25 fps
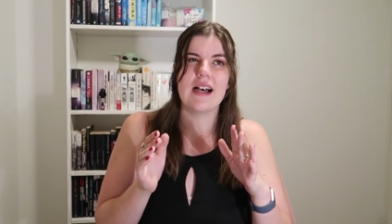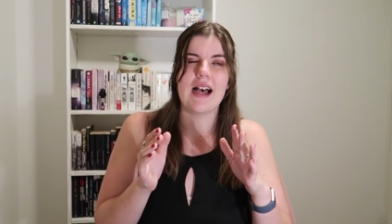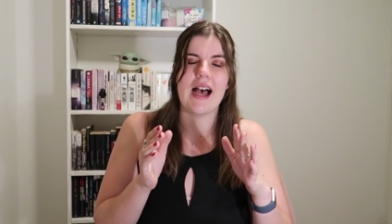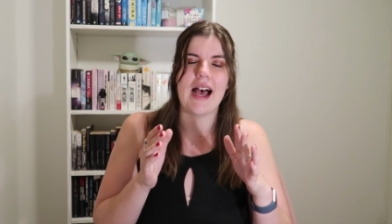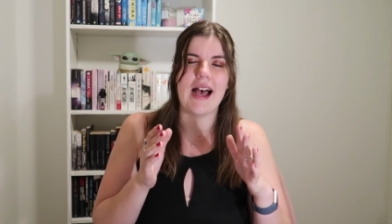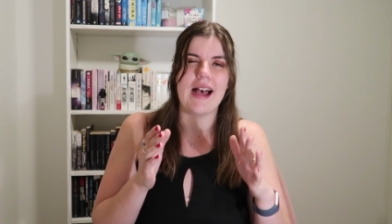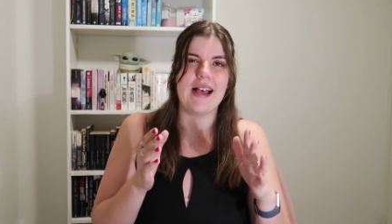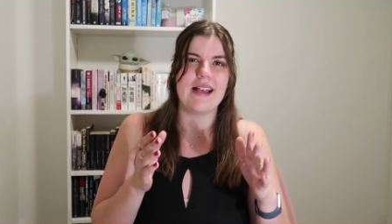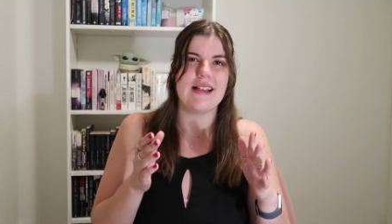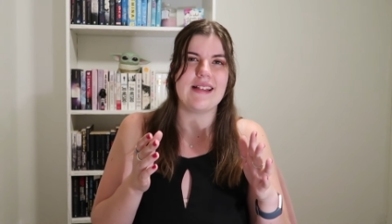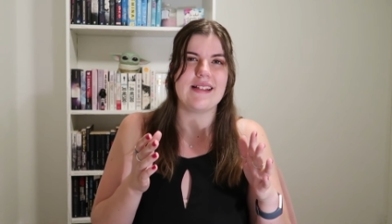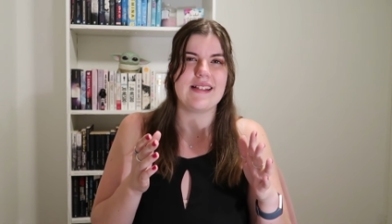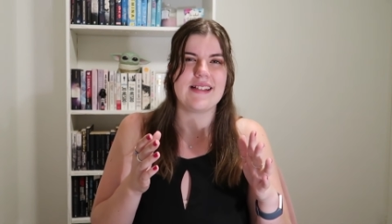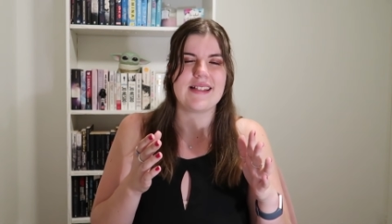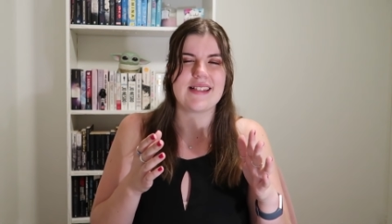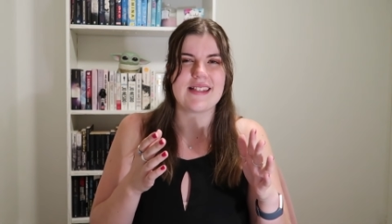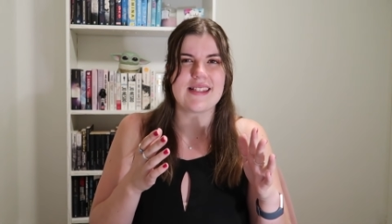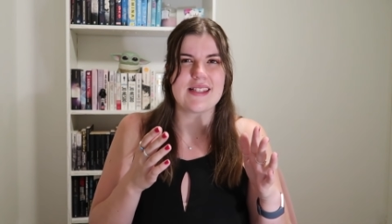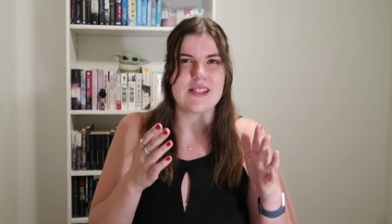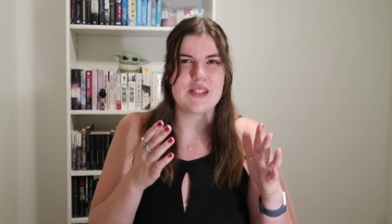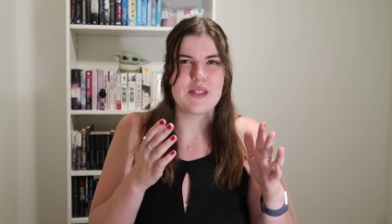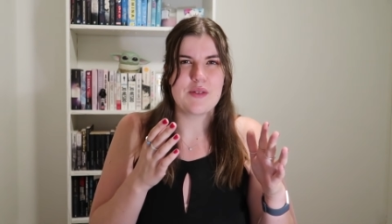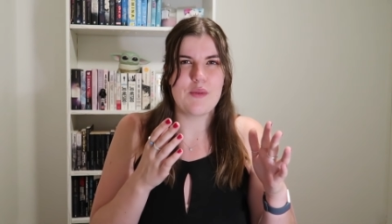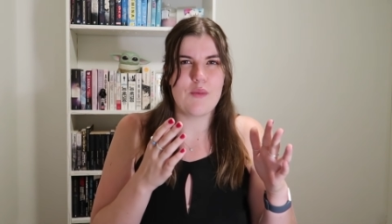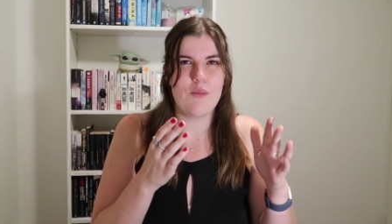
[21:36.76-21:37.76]
as
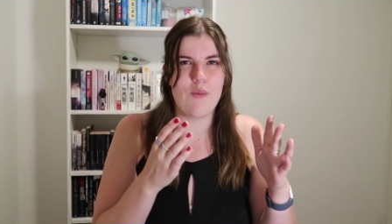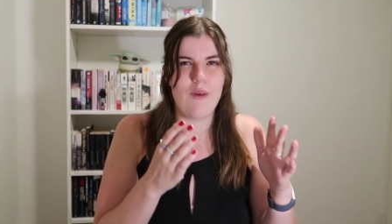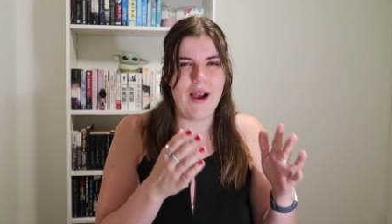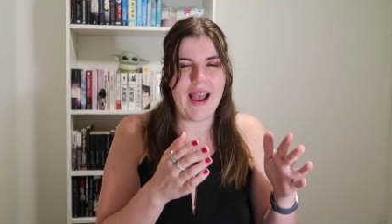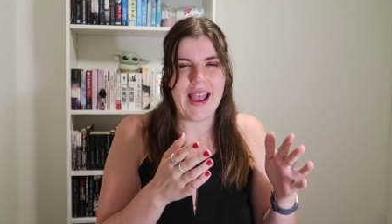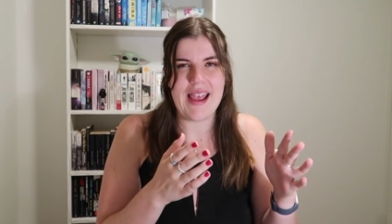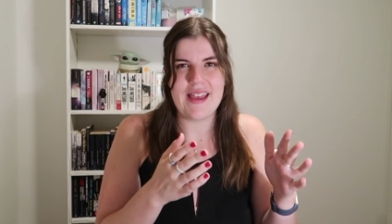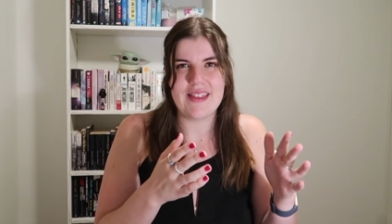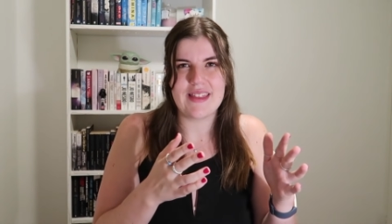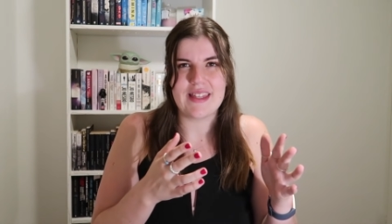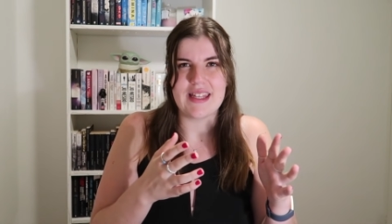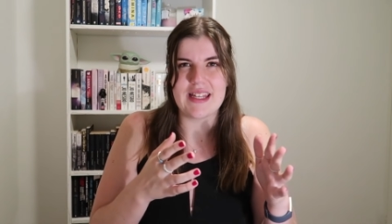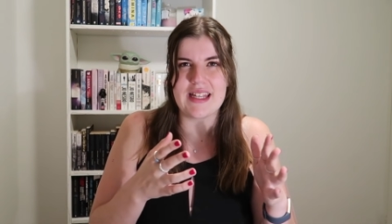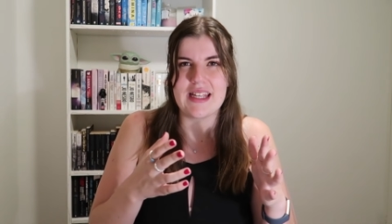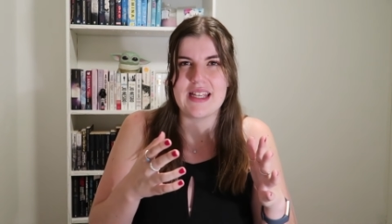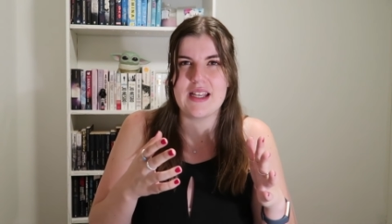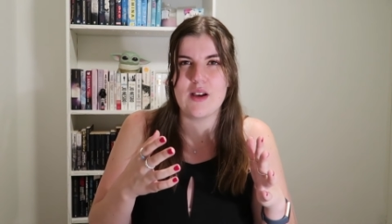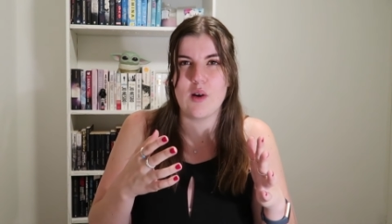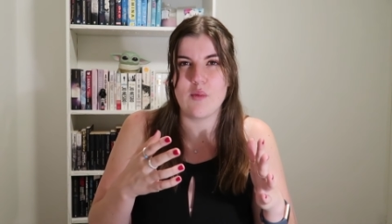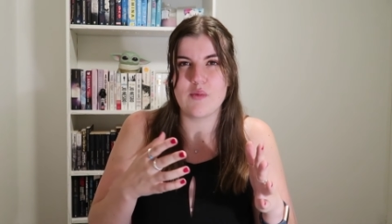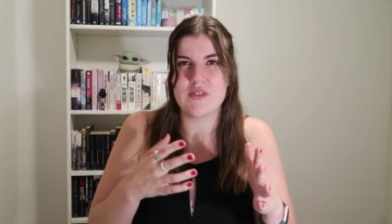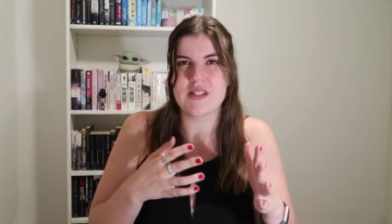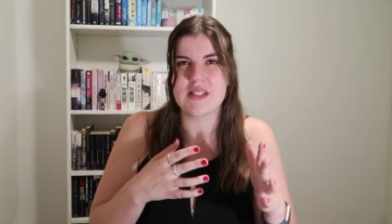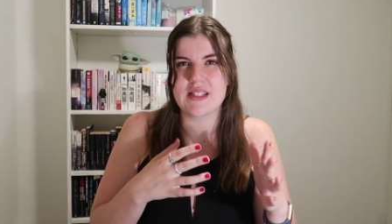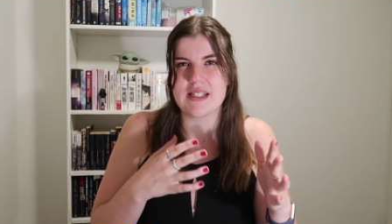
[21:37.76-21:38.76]
the way that he
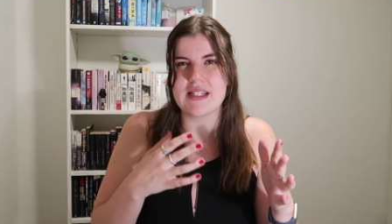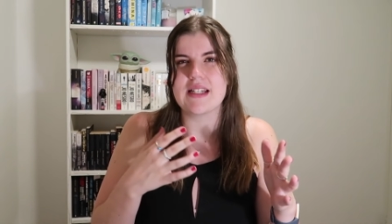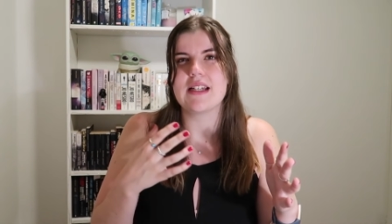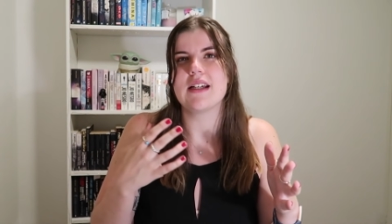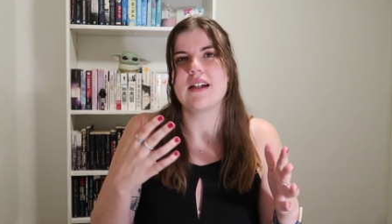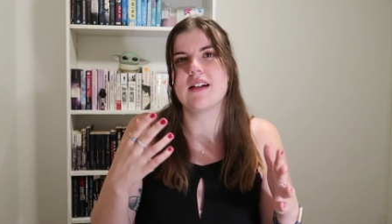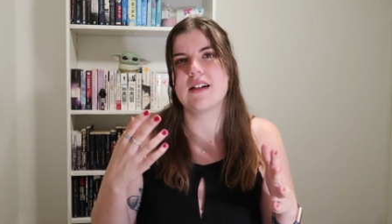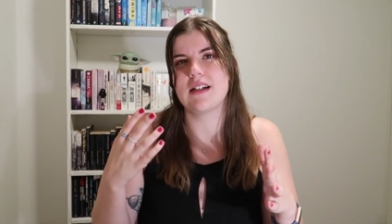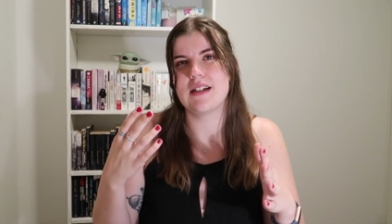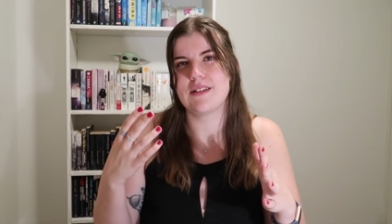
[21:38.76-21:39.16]
obviously,